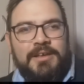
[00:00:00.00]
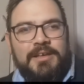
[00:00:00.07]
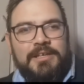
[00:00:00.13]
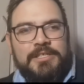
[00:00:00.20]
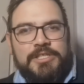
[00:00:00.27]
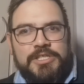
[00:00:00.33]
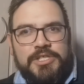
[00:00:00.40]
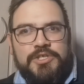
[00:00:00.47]

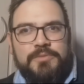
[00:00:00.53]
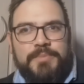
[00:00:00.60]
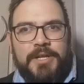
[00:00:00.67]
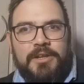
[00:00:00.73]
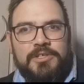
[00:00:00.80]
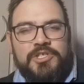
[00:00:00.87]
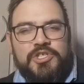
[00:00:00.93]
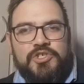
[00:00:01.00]
she should be a
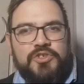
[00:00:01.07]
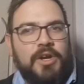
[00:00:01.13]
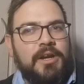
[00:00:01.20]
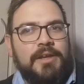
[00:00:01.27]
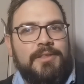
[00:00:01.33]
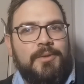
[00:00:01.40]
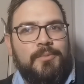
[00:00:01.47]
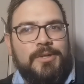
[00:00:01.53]
lot stronger
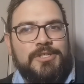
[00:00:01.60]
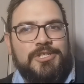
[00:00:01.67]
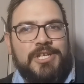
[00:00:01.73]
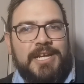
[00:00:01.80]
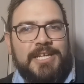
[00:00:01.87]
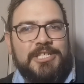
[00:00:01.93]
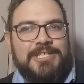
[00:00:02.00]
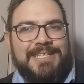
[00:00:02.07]
than what she
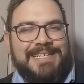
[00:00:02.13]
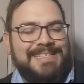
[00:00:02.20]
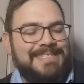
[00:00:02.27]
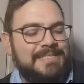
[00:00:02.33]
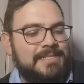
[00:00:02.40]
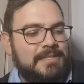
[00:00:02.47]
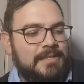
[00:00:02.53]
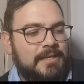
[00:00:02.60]
actually
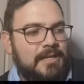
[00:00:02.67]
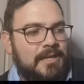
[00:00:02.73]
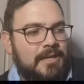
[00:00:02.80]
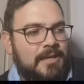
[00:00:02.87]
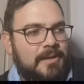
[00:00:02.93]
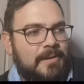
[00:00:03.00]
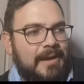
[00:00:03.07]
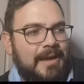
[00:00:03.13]
is.
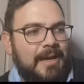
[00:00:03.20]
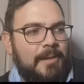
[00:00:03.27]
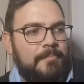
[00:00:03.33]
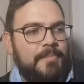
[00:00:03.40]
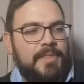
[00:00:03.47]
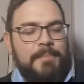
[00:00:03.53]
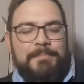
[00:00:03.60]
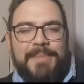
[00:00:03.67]

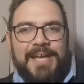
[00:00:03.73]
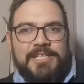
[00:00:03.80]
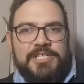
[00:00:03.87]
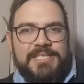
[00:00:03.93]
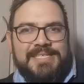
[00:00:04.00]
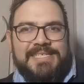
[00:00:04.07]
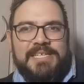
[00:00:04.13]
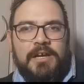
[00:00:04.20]
The match
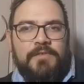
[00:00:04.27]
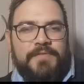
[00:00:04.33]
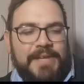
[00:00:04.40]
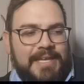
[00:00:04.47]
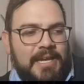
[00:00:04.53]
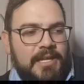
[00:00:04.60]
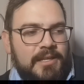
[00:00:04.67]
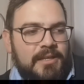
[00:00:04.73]
itself,
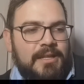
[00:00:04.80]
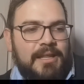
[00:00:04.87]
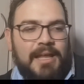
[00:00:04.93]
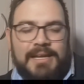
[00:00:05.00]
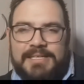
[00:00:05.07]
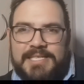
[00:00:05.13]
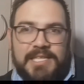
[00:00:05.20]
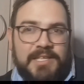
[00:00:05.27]
again, like
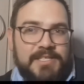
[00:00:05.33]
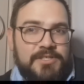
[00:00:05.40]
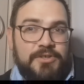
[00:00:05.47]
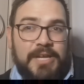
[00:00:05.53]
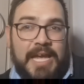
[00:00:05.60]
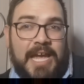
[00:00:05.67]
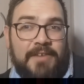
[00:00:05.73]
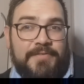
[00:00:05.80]
I said, these two
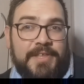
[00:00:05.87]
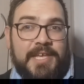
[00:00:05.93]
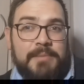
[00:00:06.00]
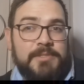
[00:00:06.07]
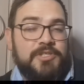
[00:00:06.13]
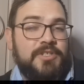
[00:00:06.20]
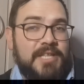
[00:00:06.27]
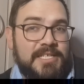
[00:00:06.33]
have the
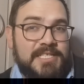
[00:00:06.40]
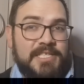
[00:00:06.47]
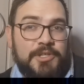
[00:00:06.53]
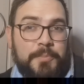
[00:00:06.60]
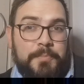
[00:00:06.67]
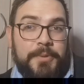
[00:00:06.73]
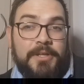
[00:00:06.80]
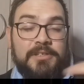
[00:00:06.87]
chemistry. They just need to
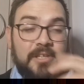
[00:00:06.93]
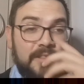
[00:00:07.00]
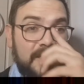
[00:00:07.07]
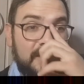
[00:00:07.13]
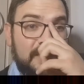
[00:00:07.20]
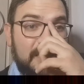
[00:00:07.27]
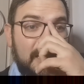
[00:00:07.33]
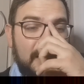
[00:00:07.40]
build on
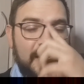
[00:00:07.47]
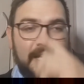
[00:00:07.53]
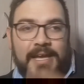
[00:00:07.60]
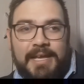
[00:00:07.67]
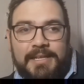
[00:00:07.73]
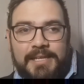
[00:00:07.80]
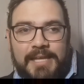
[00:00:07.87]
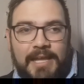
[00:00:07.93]
this
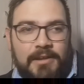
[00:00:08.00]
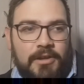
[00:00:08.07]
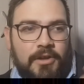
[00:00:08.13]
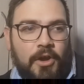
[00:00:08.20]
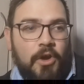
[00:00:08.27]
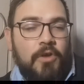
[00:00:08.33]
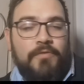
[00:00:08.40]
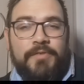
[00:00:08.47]
and get it
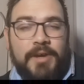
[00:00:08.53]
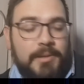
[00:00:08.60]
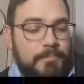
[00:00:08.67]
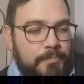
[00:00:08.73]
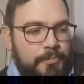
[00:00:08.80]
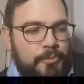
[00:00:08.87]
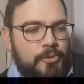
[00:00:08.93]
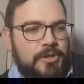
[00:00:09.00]
over
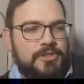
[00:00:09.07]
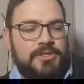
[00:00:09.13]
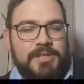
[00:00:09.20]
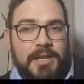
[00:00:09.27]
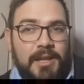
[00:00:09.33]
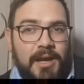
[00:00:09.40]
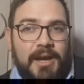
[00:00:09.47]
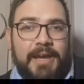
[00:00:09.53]
and put it to the
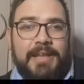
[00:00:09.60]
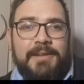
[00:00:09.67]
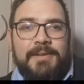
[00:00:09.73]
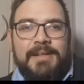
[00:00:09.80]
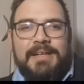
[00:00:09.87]
line.